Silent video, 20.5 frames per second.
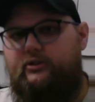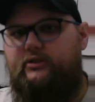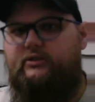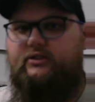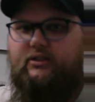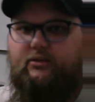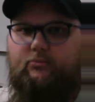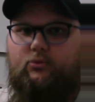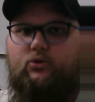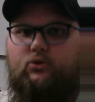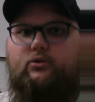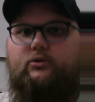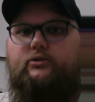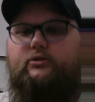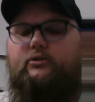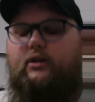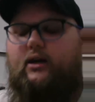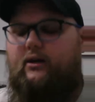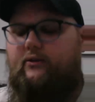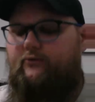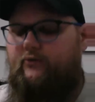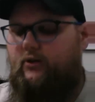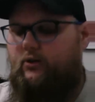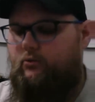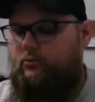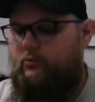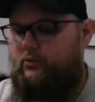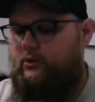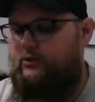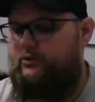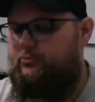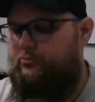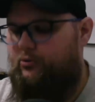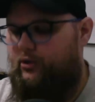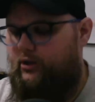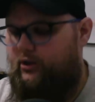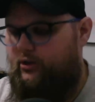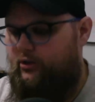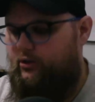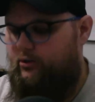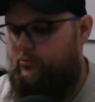Seymours, I felt was
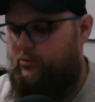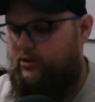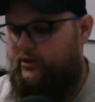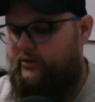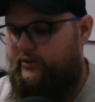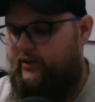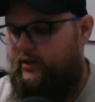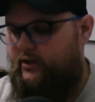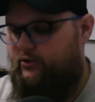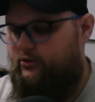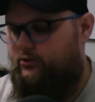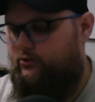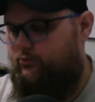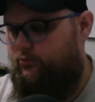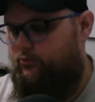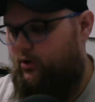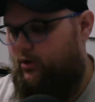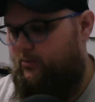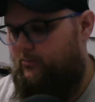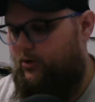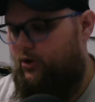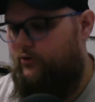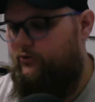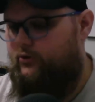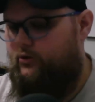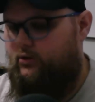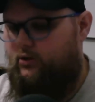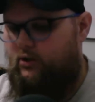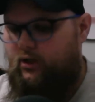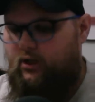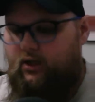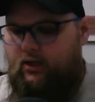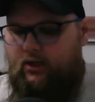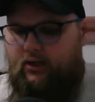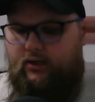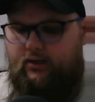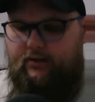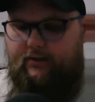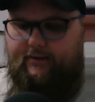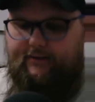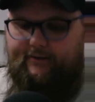pretty good because I could just run them over.
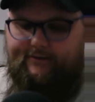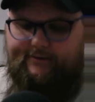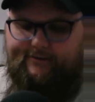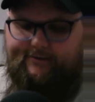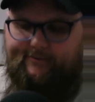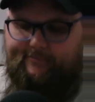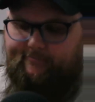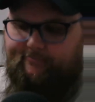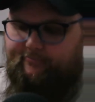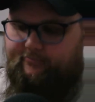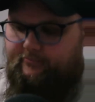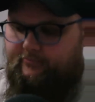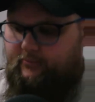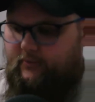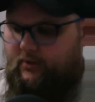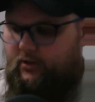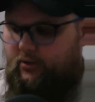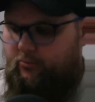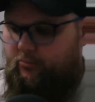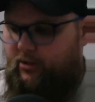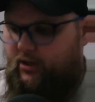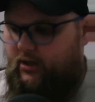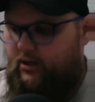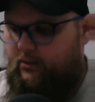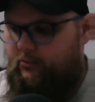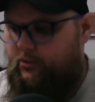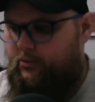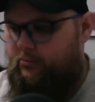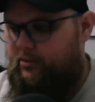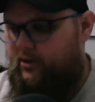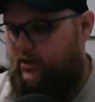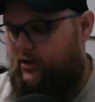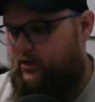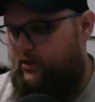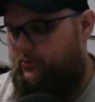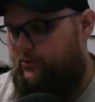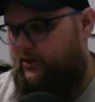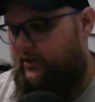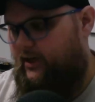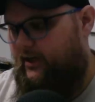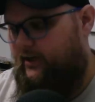You know, being able to ping
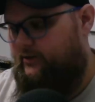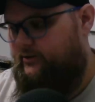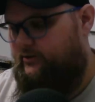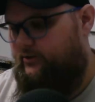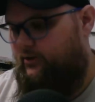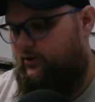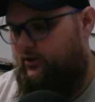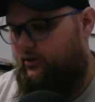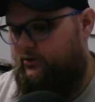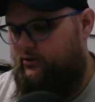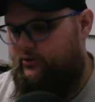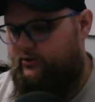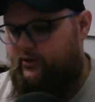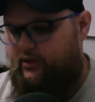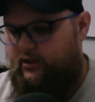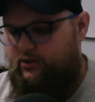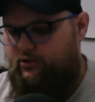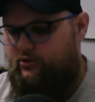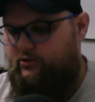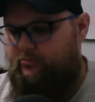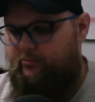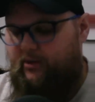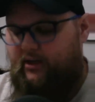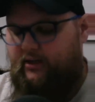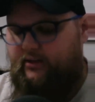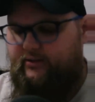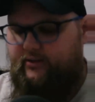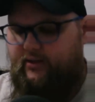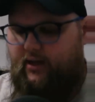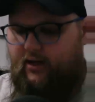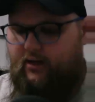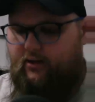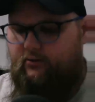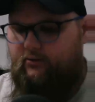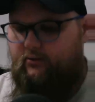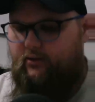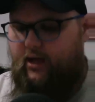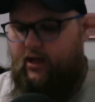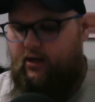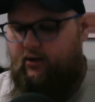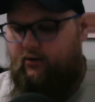it with Axstar, it just makes
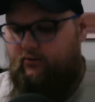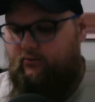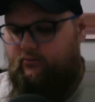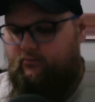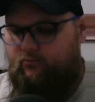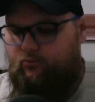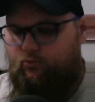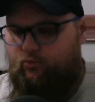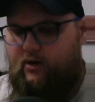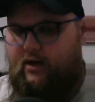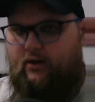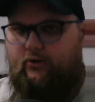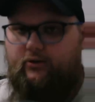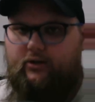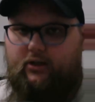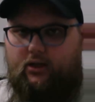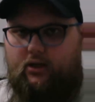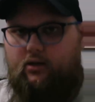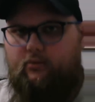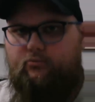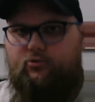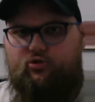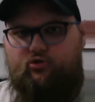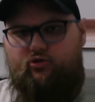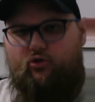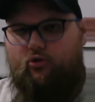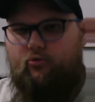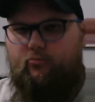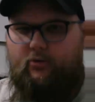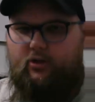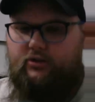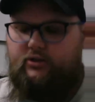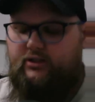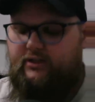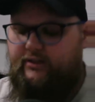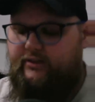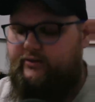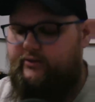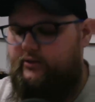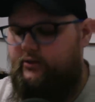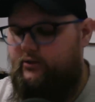that rounding up so much
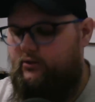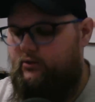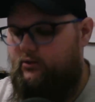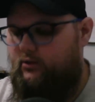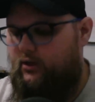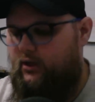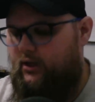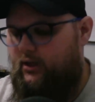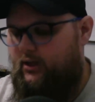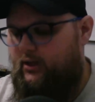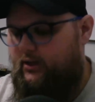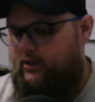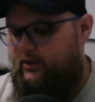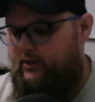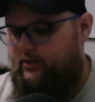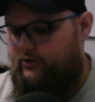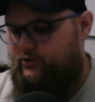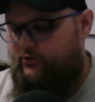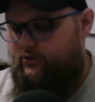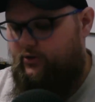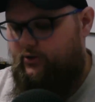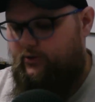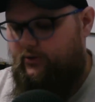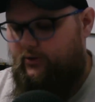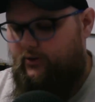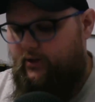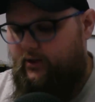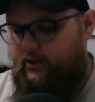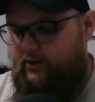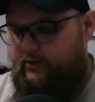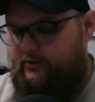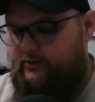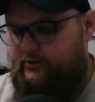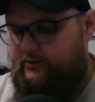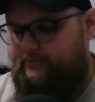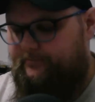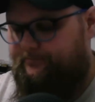easier in certain things.